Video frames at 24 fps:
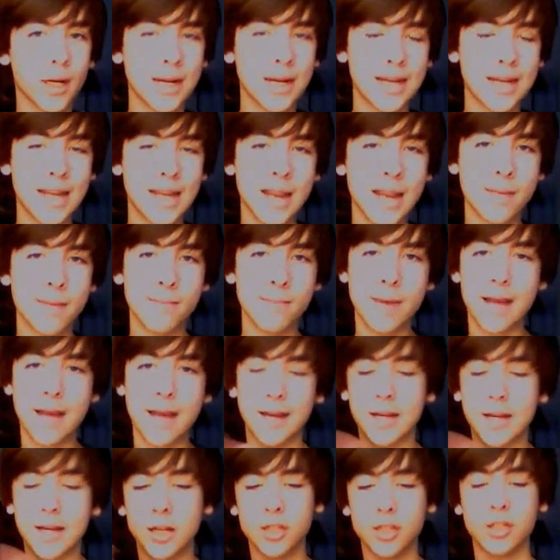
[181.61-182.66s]
and he came back
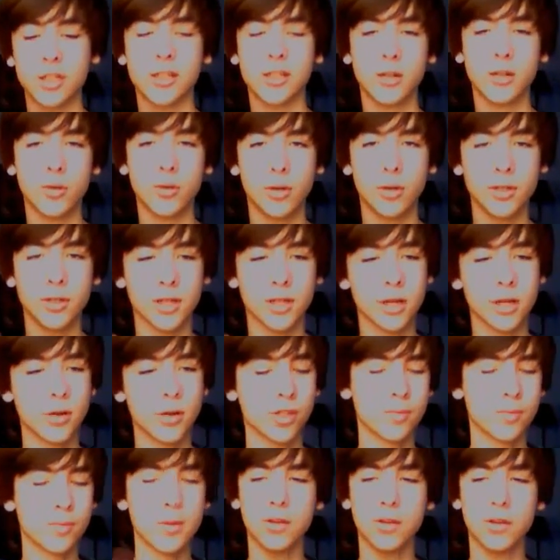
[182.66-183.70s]
and he touched the steering wheel. I was like, oh, it
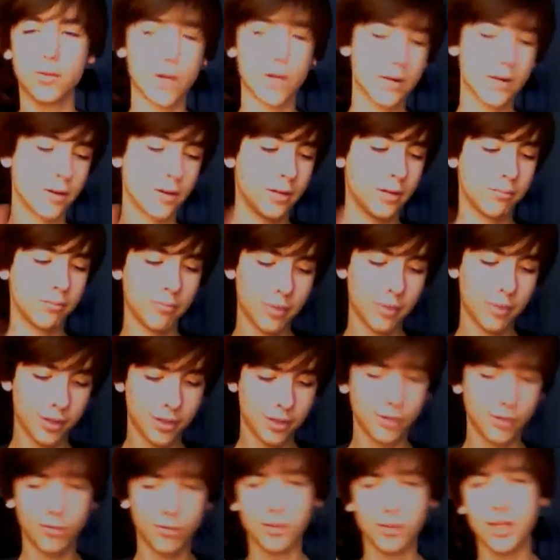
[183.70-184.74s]
smells, whatever. The
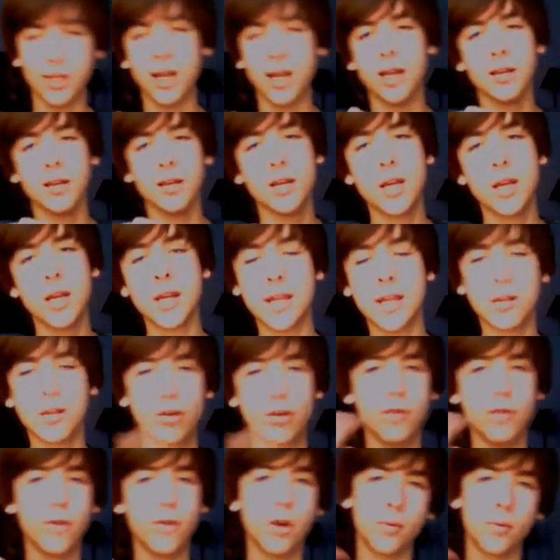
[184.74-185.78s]
steering wheel was hot. He
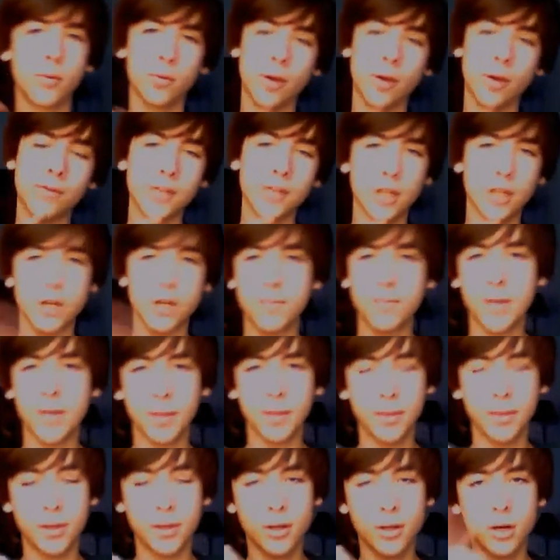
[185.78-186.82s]
drove home. The wife's like, you didn't pick
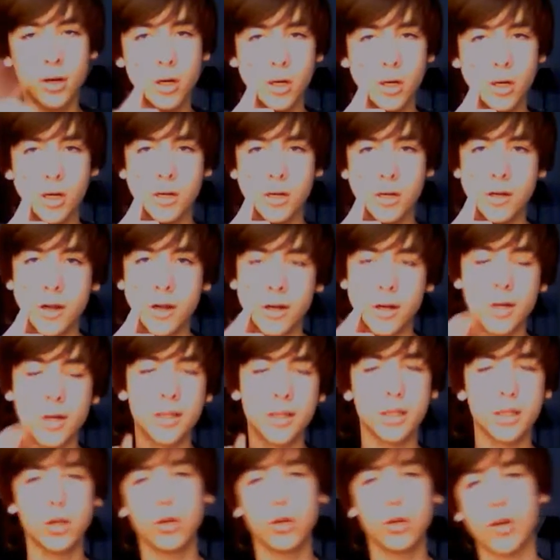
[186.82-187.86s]
up the daughter.
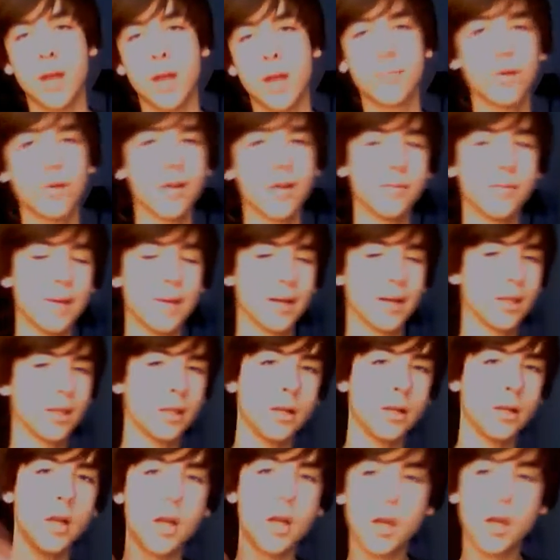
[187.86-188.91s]
He's like, oh crap. Drives back to the